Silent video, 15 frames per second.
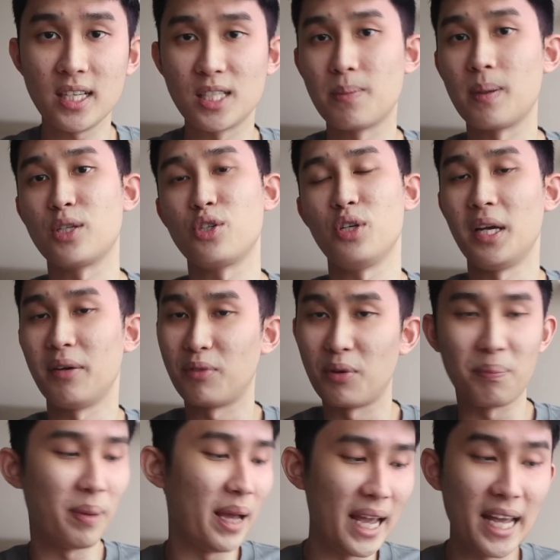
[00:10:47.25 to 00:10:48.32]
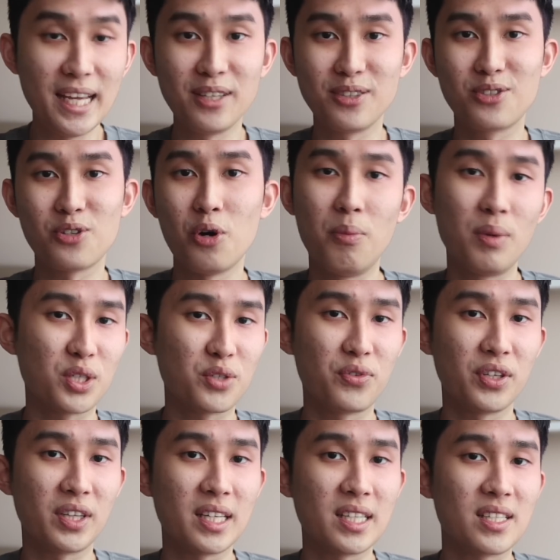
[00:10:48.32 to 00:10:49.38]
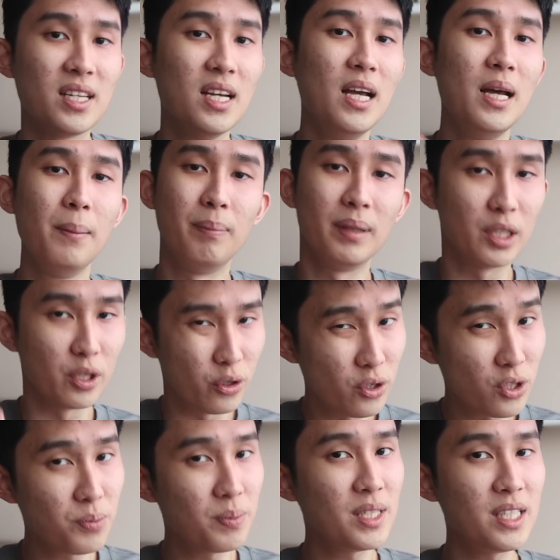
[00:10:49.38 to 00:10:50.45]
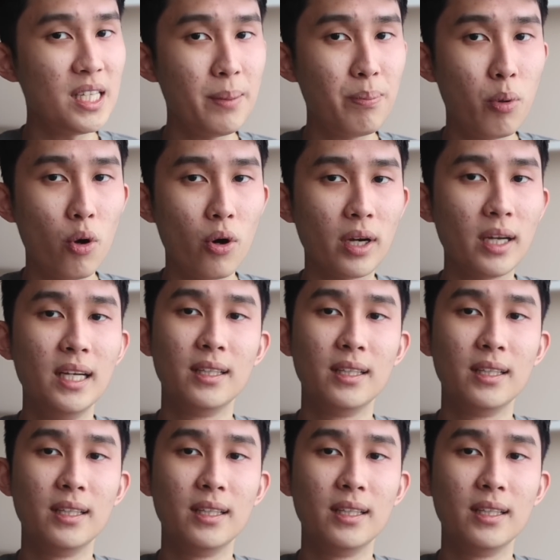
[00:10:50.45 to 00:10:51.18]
especially after paying so much for this, but the USB-C port